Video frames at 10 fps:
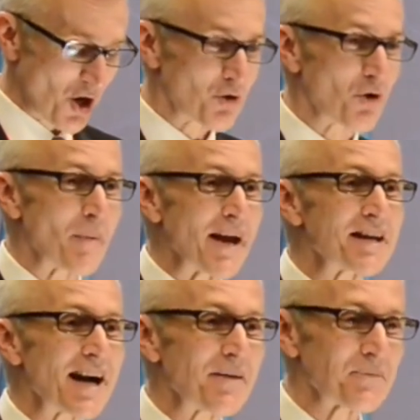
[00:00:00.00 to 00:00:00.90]

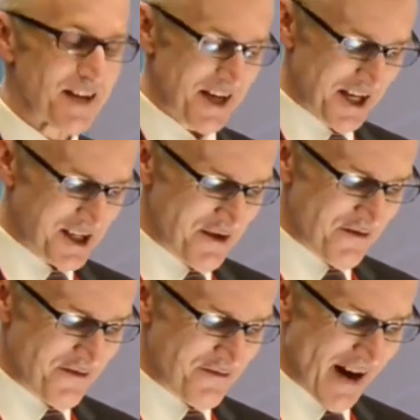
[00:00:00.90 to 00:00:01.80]
Romania is
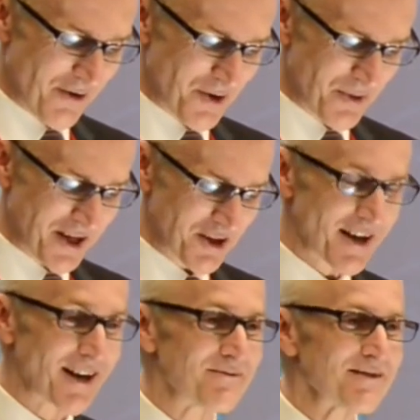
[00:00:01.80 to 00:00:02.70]
a very
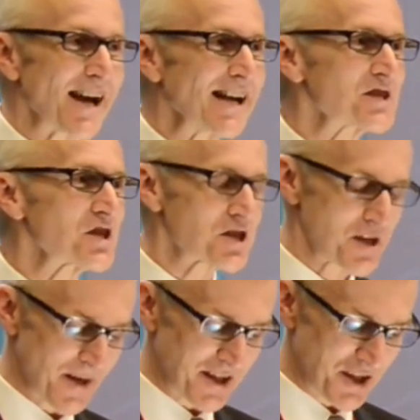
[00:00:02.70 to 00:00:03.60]
regular and
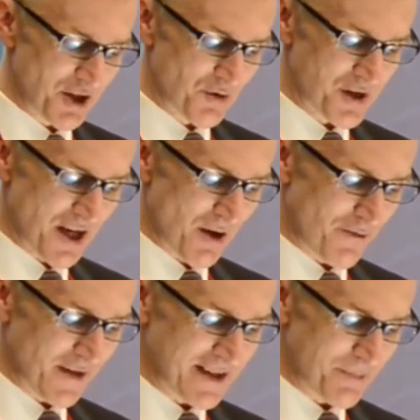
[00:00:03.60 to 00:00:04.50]
systematic user
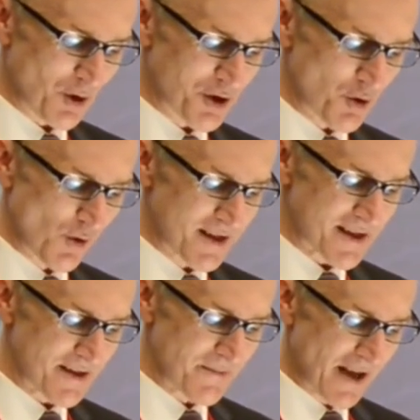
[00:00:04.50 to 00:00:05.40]
of Interpol
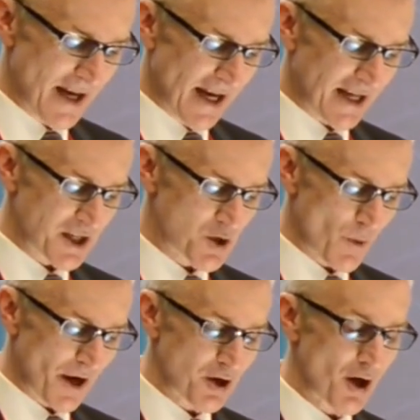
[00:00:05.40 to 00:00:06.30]
tools and is
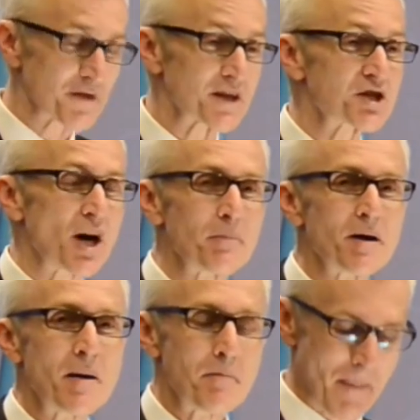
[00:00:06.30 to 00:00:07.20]
one of the
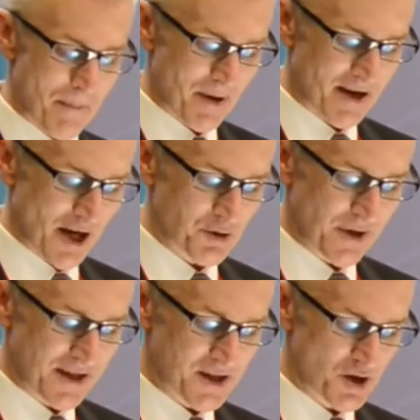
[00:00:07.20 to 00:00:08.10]
top member
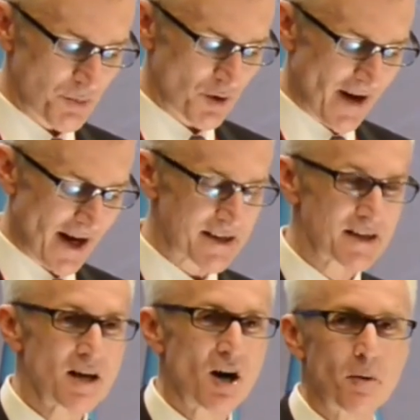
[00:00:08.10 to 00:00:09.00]
countries to provide
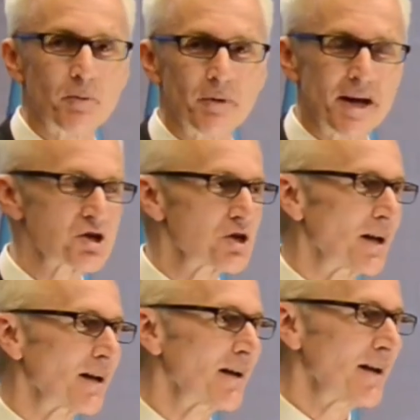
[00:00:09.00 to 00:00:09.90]

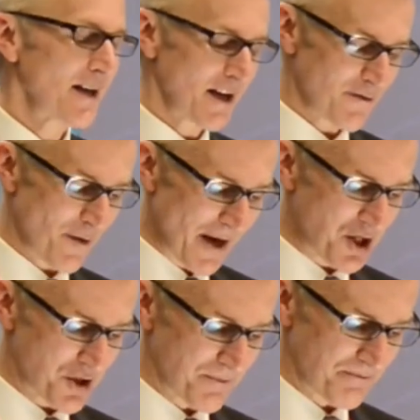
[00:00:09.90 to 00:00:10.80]
operational
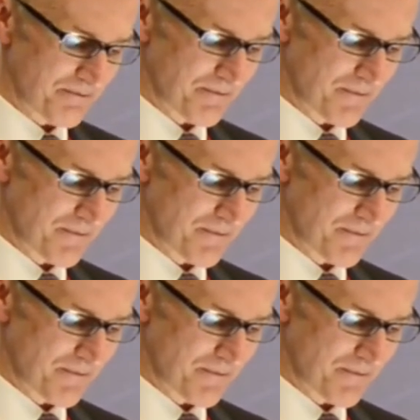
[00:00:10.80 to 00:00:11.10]
information.